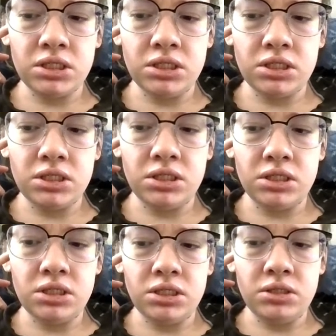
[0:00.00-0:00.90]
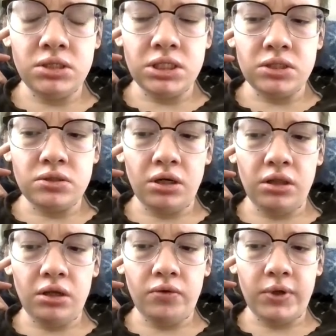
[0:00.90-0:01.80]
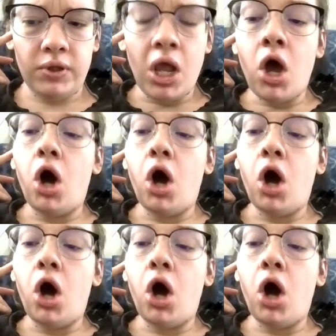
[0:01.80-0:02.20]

I'm trying to think about it.